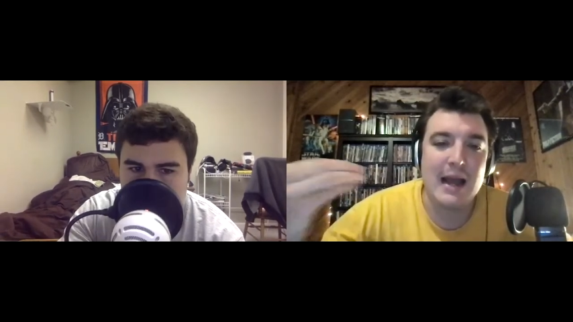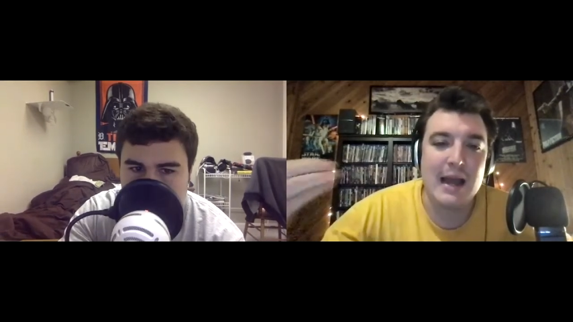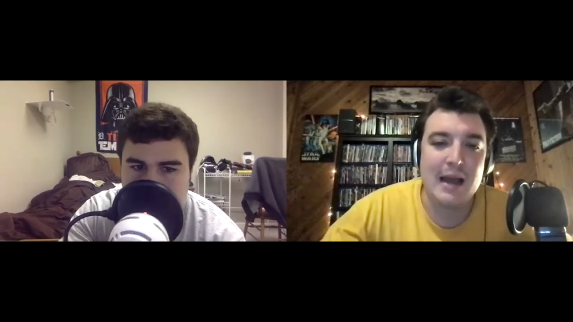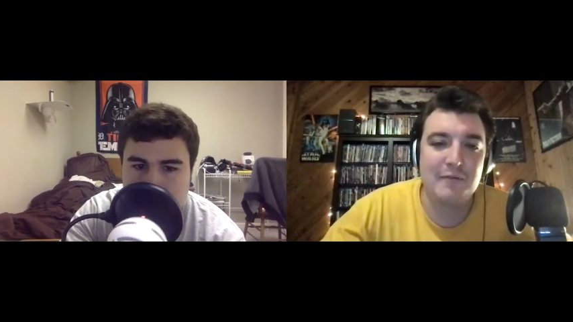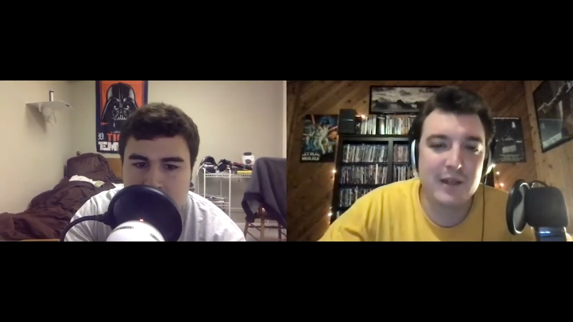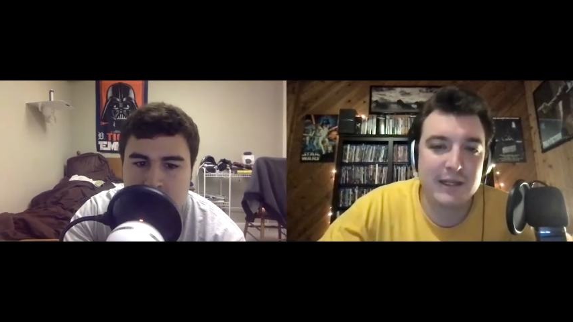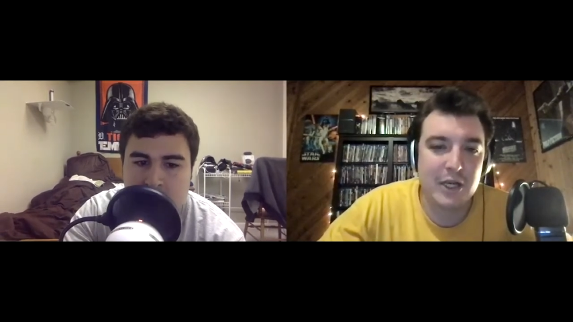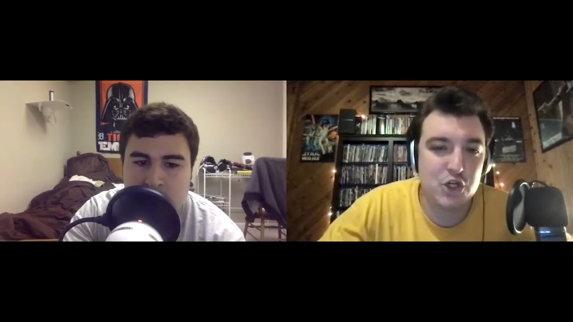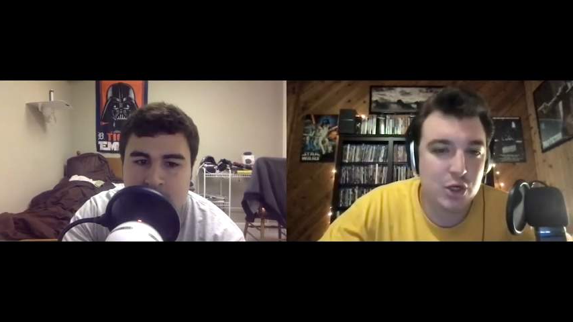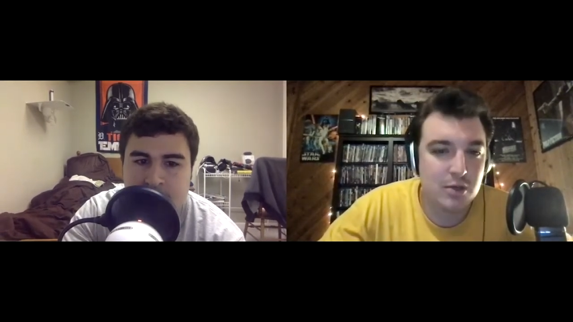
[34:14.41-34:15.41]
Speaker 1: I, feel like i
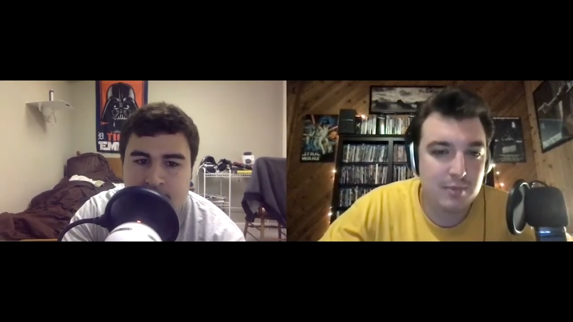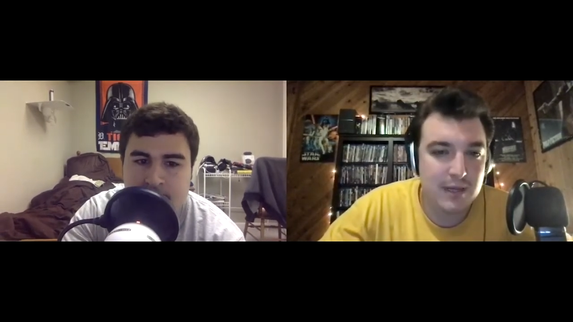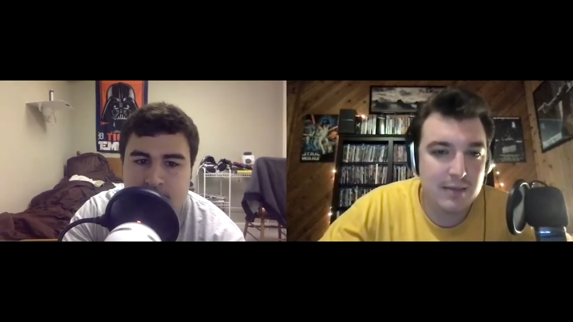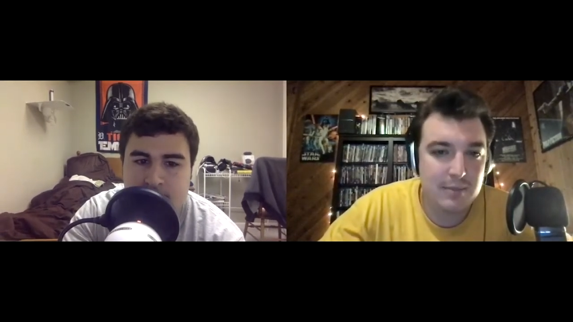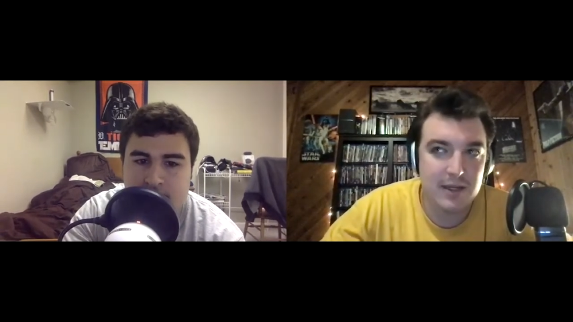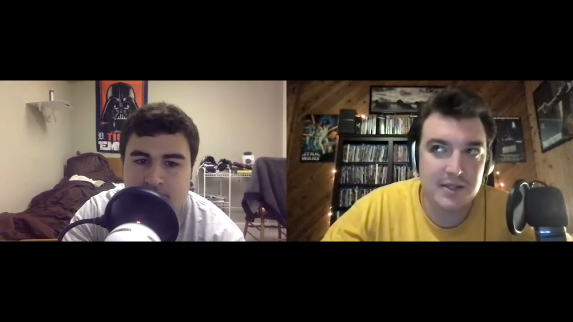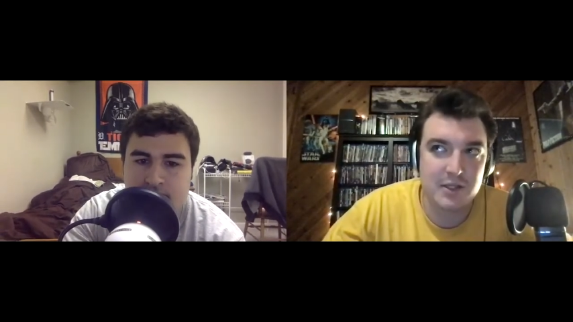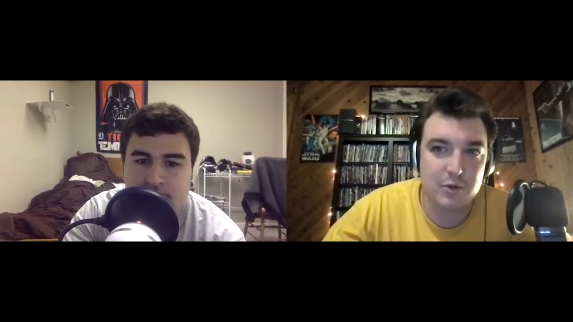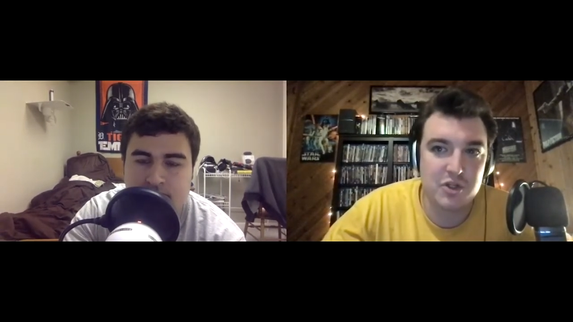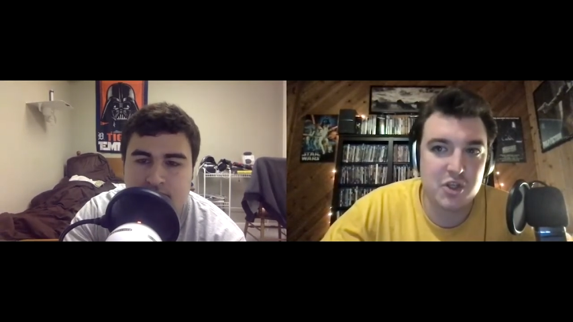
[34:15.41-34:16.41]
shouldn't be because there were
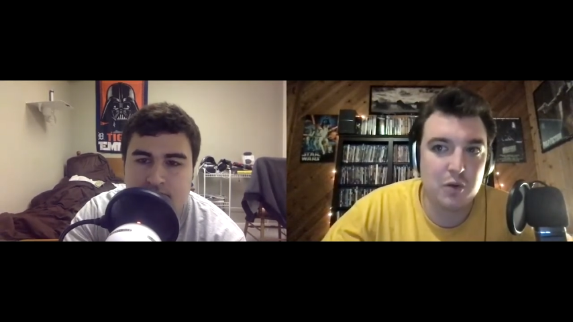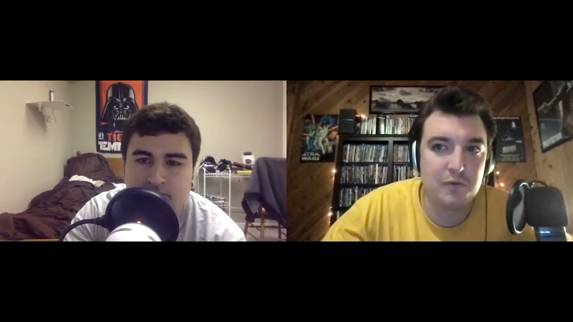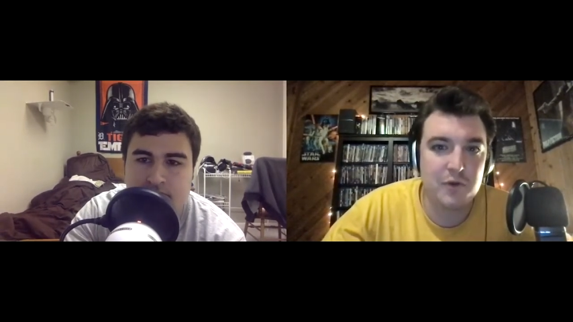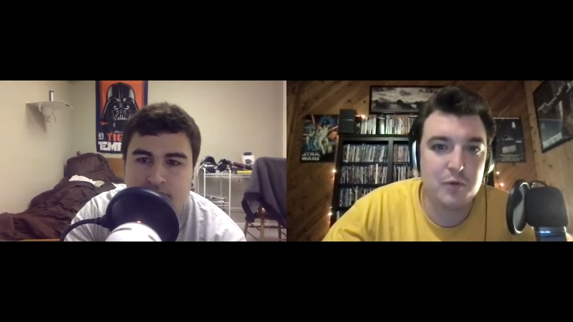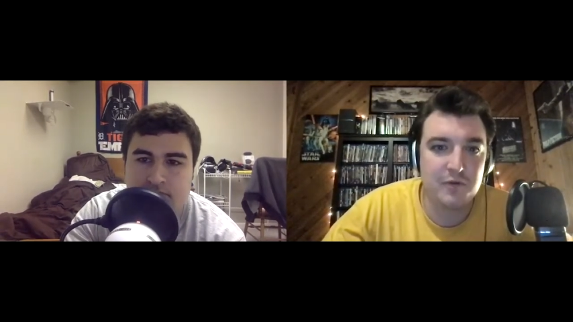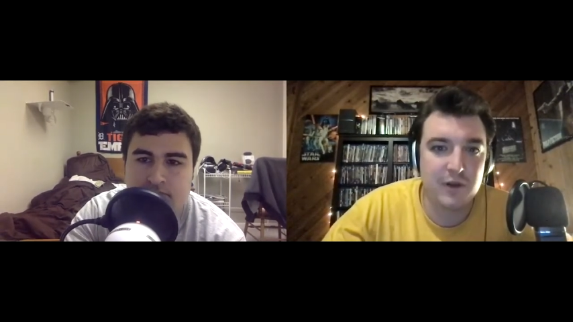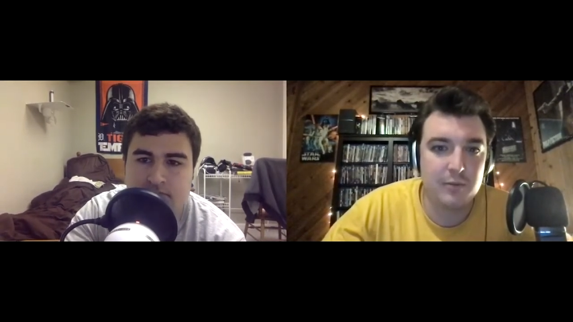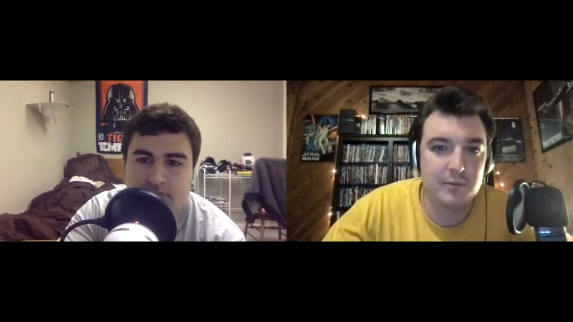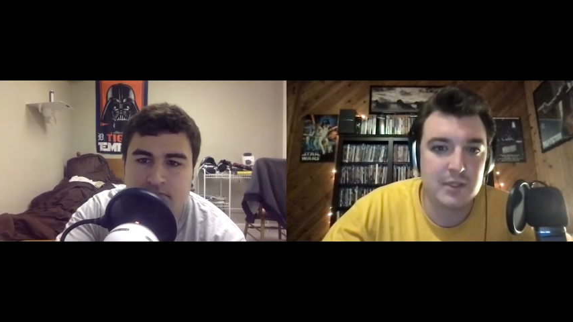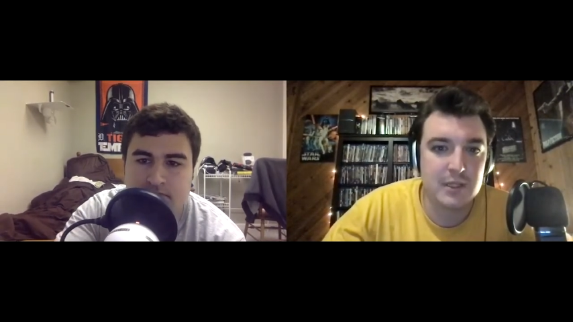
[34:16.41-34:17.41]
so few
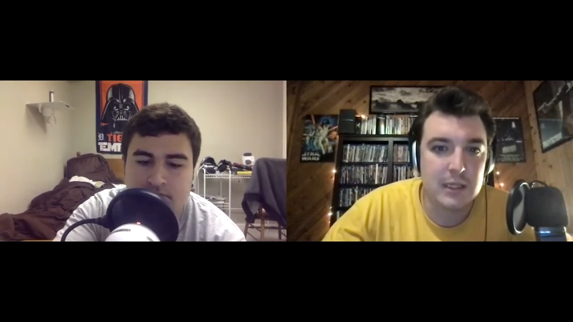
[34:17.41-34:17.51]
films